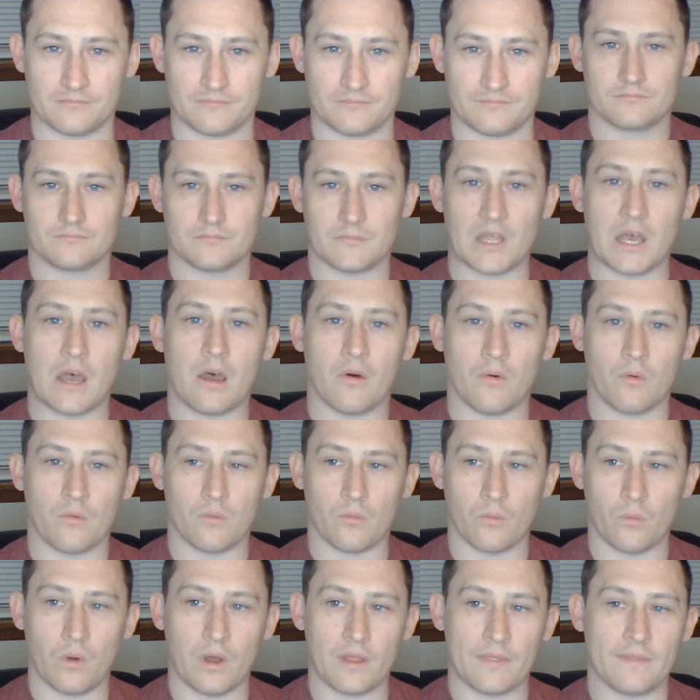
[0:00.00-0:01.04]
Now,
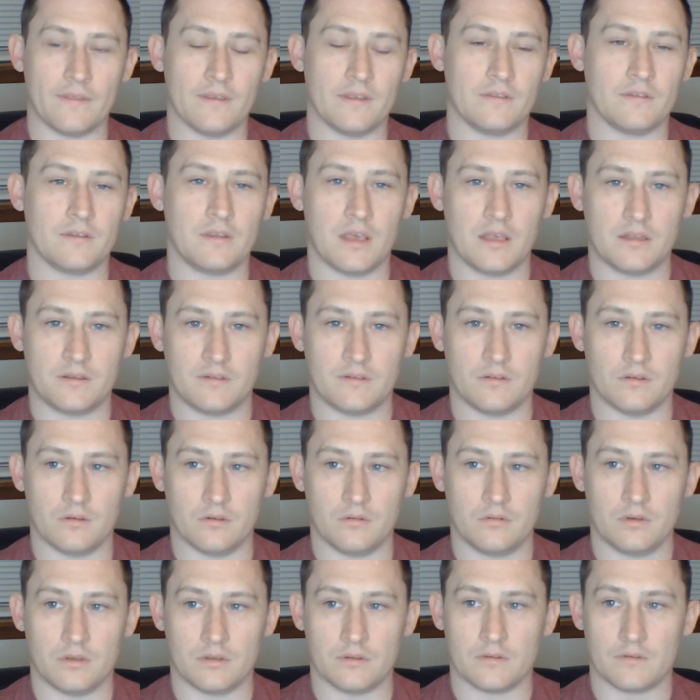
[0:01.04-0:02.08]
what this gets
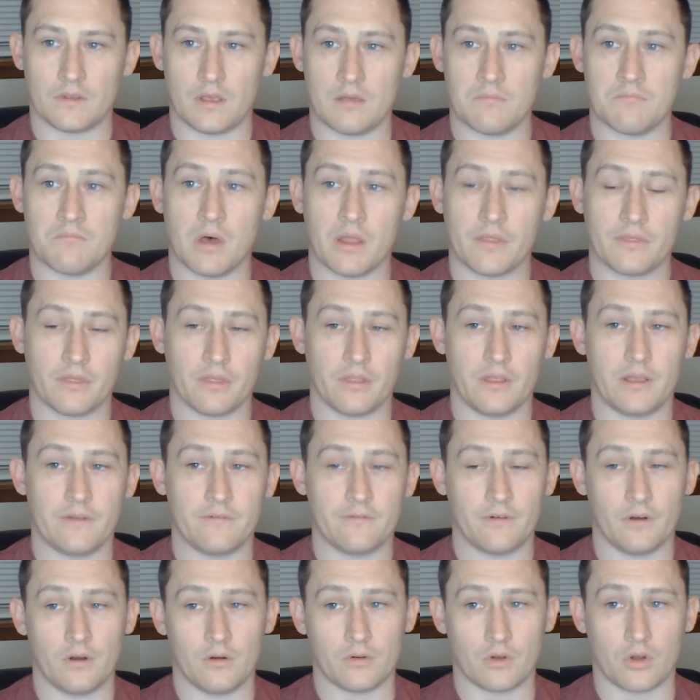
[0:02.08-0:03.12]
you is a monthly
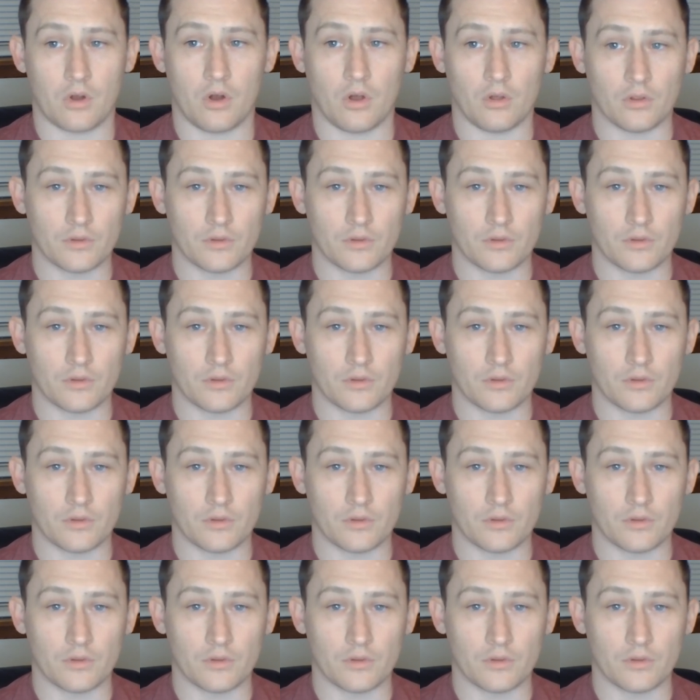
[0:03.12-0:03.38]
phone call